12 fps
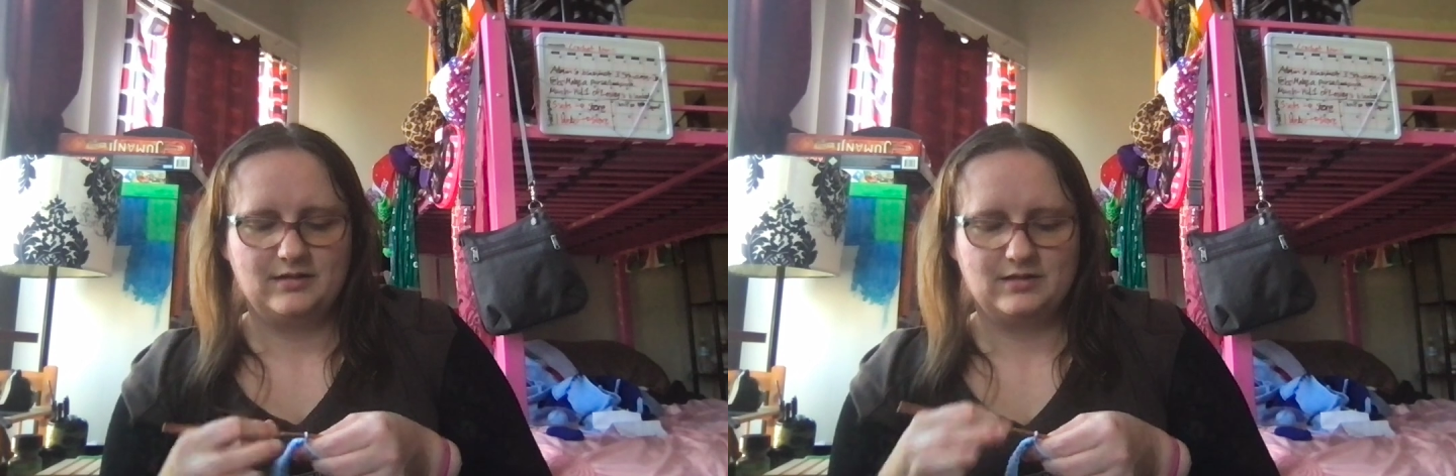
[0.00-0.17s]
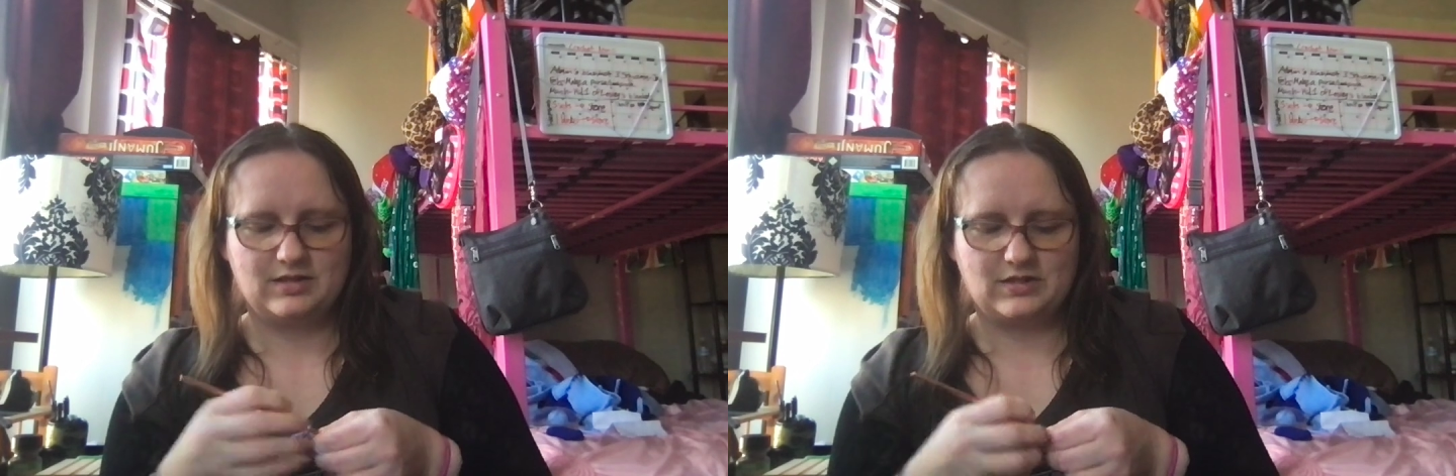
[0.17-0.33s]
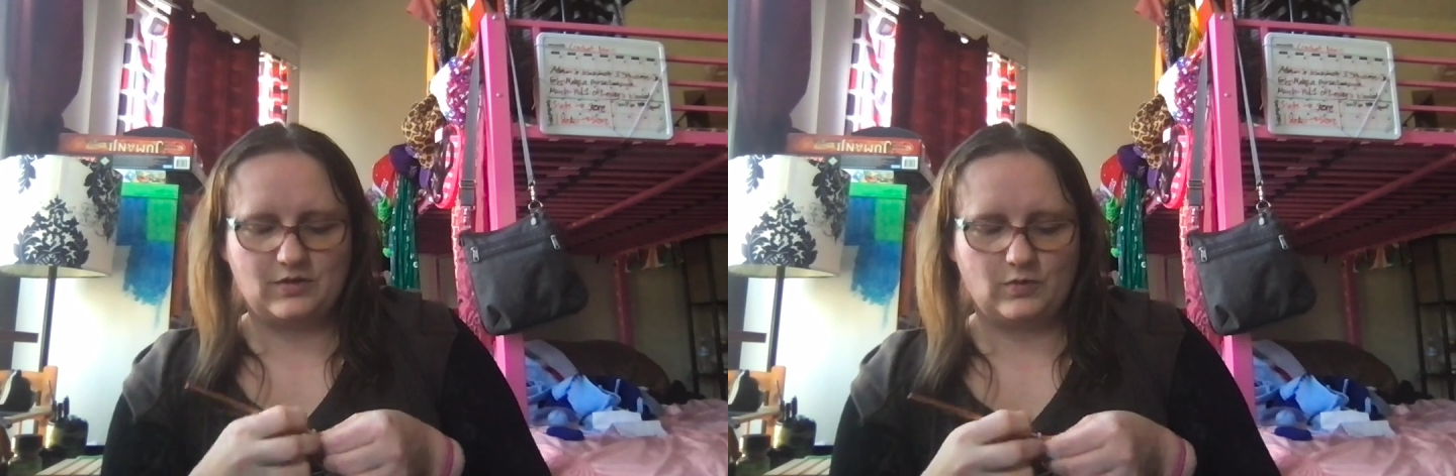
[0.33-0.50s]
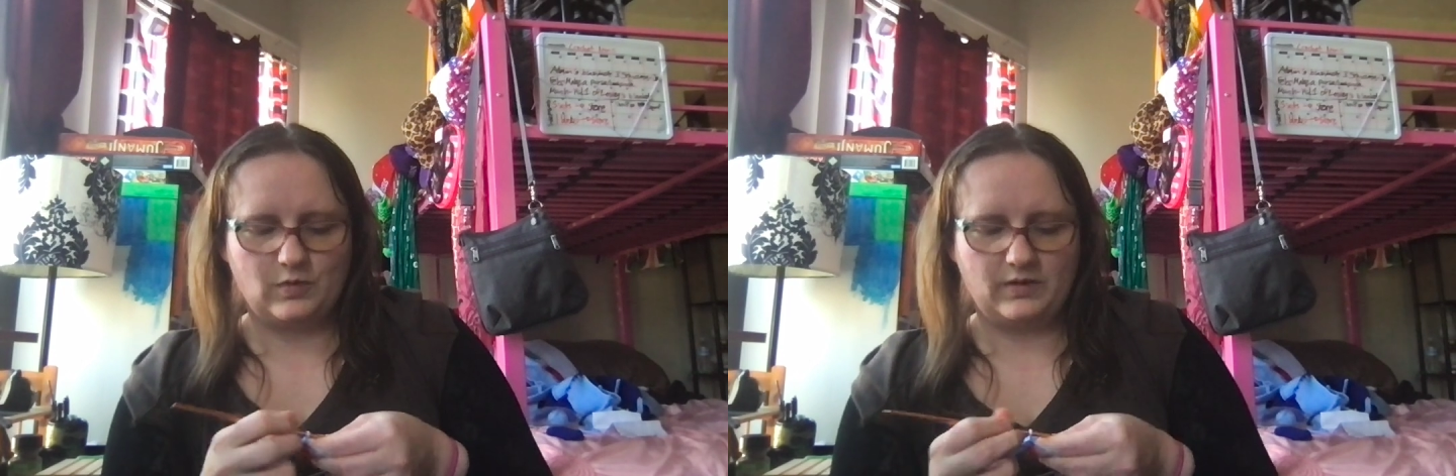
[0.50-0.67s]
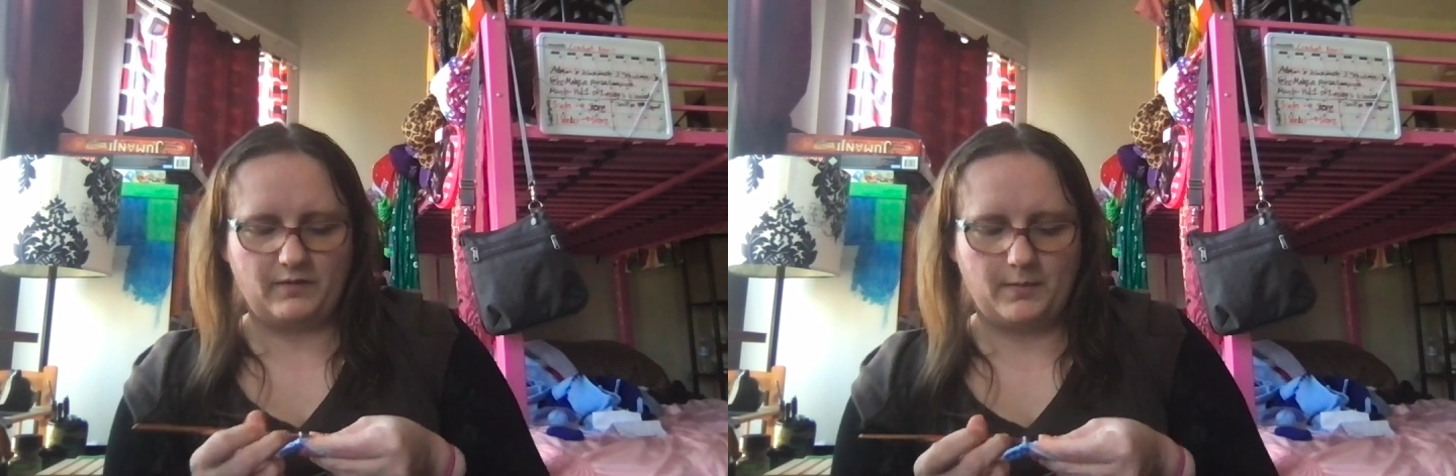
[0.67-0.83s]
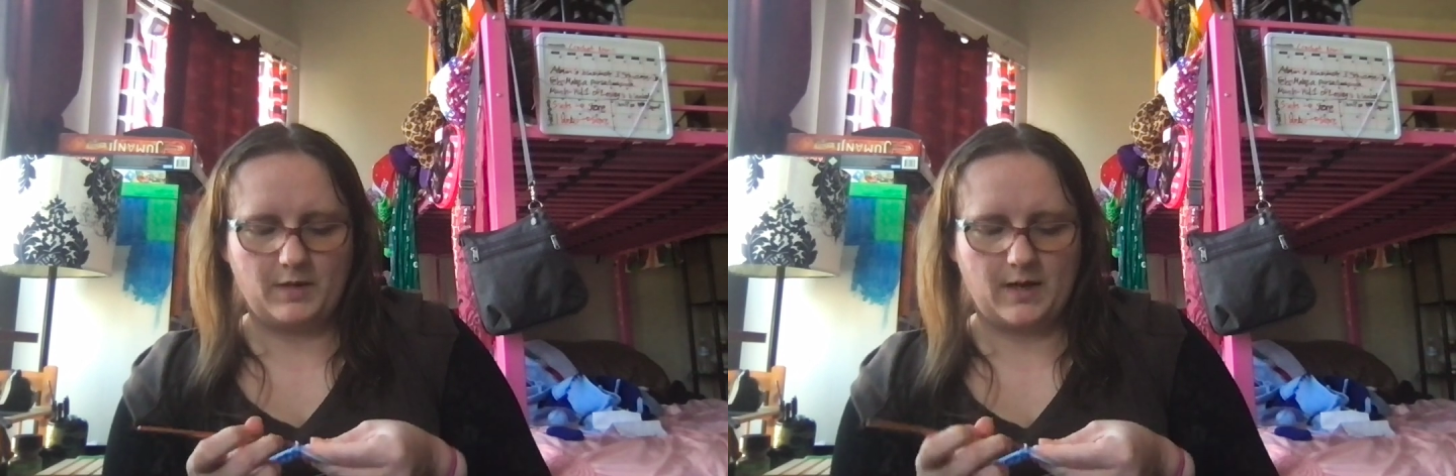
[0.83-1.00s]
So
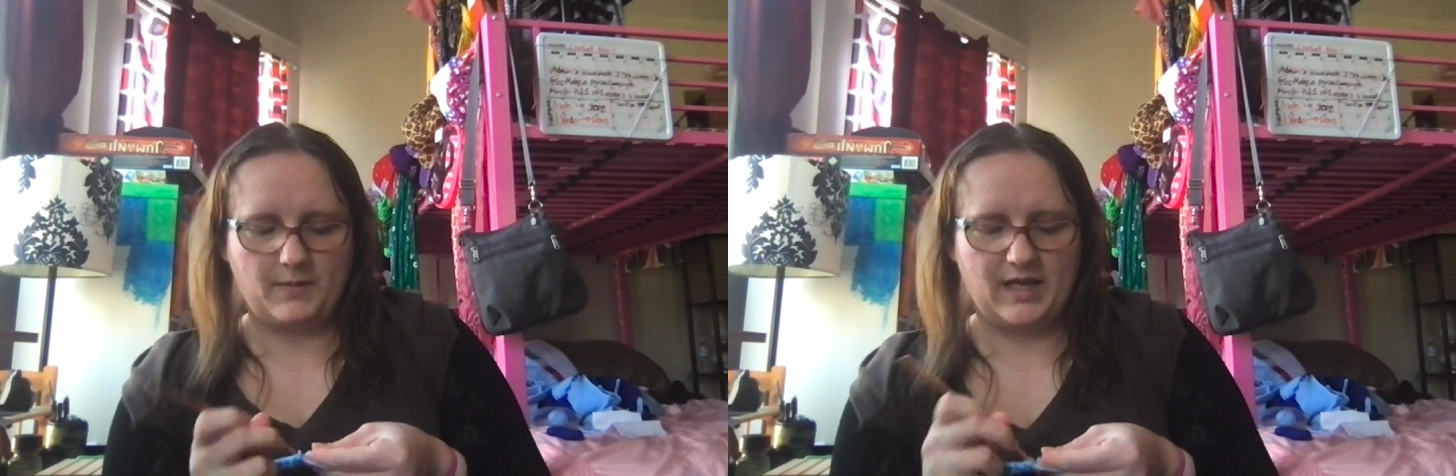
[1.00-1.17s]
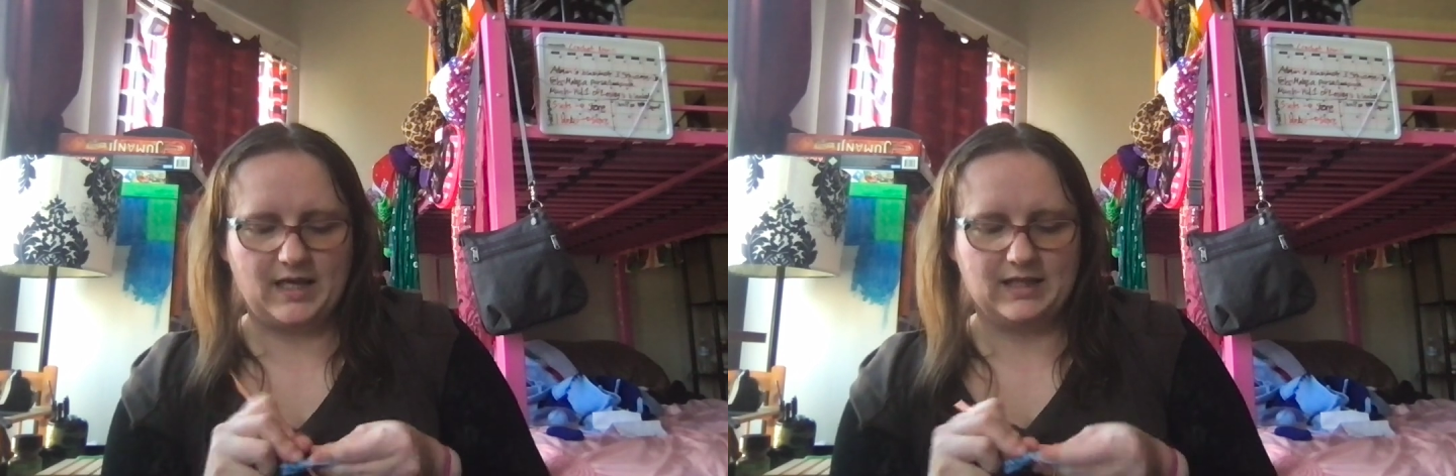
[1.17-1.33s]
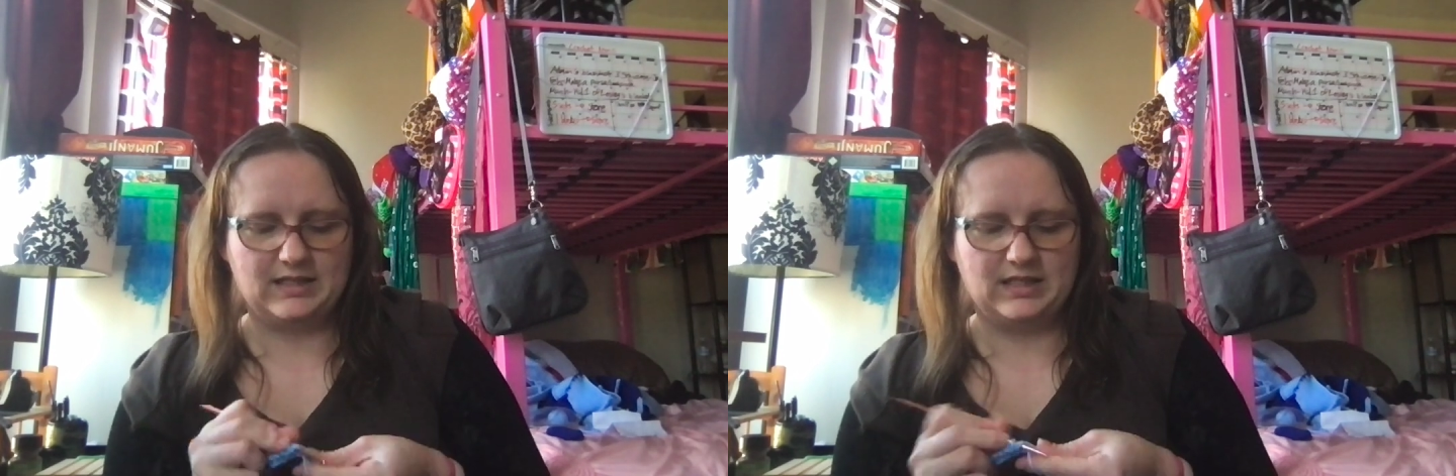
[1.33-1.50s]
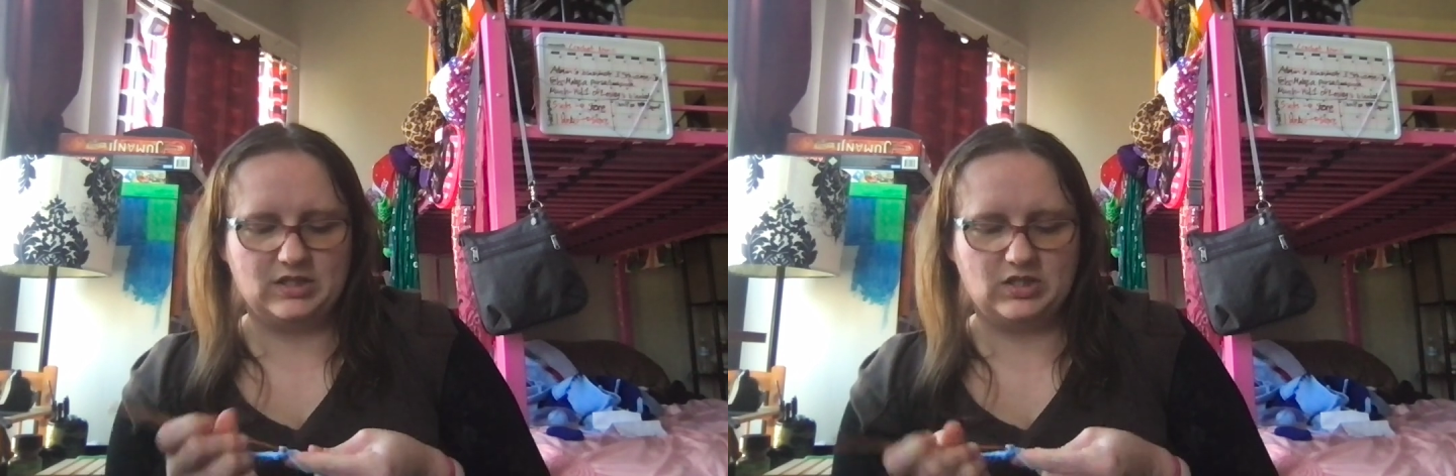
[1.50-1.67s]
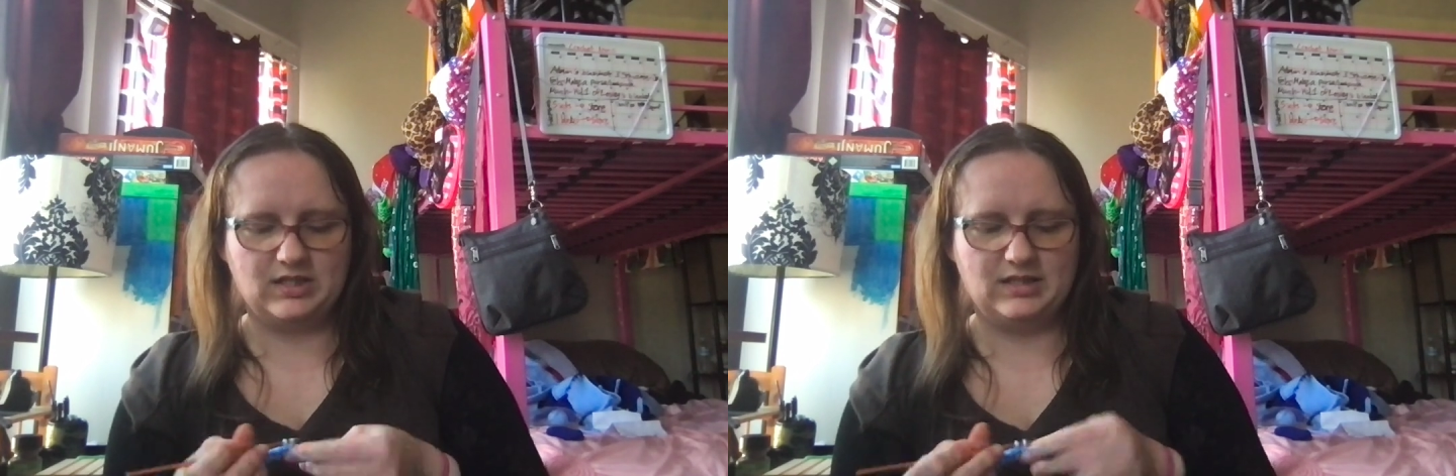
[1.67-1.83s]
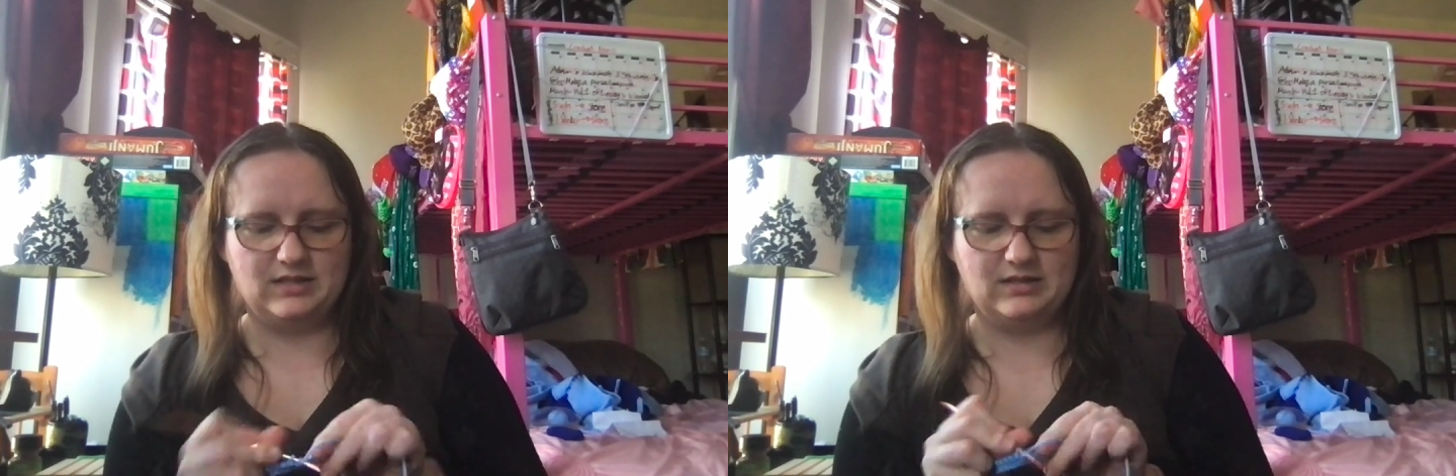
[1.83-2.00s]
if I'm not paying
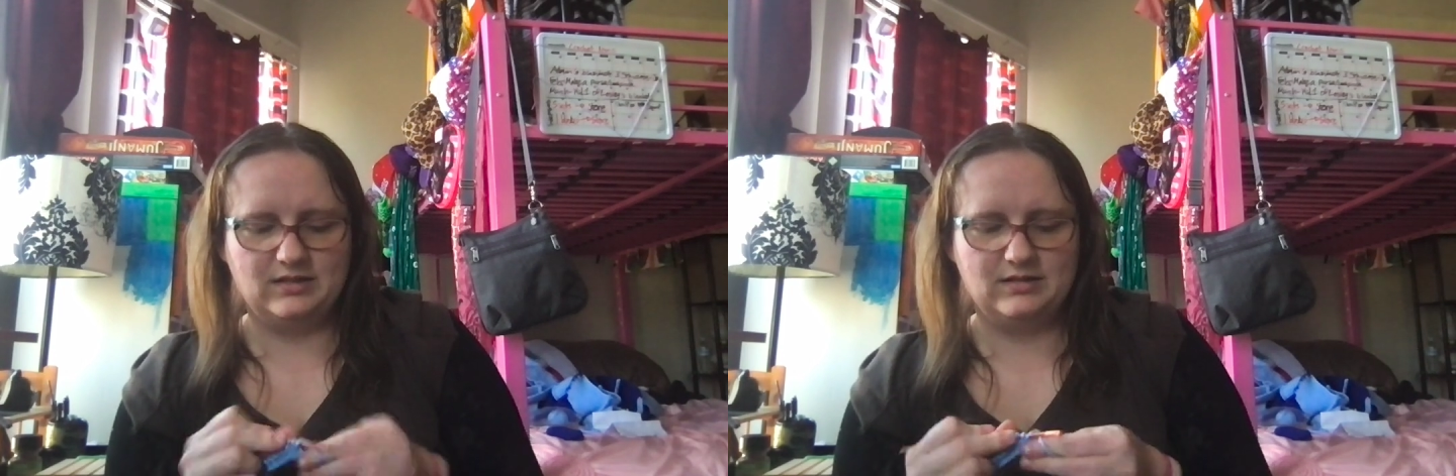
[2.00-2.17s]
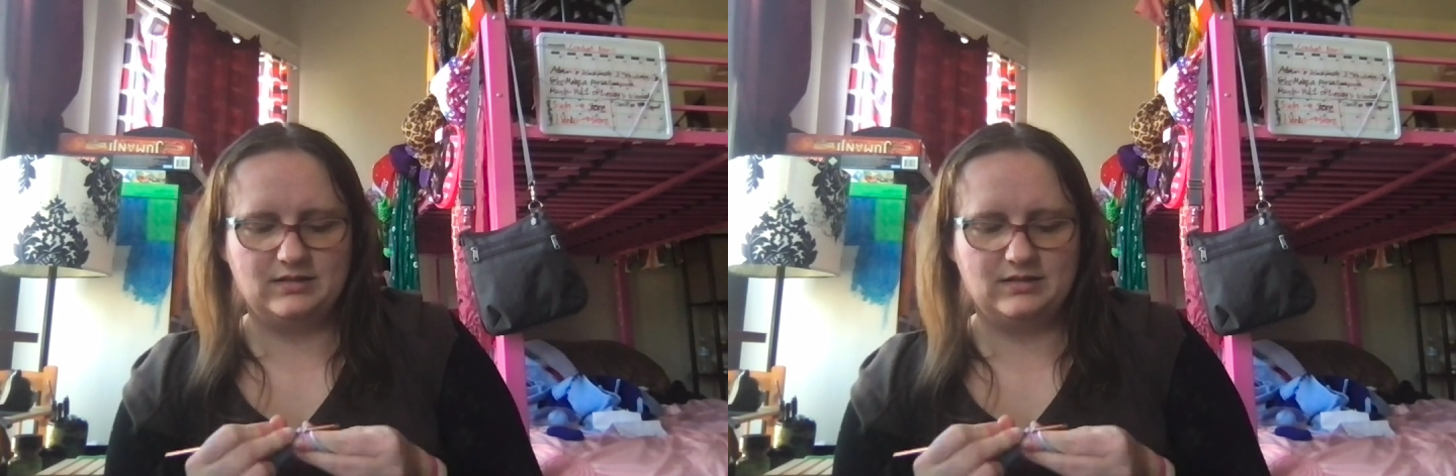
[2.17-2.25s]
attention...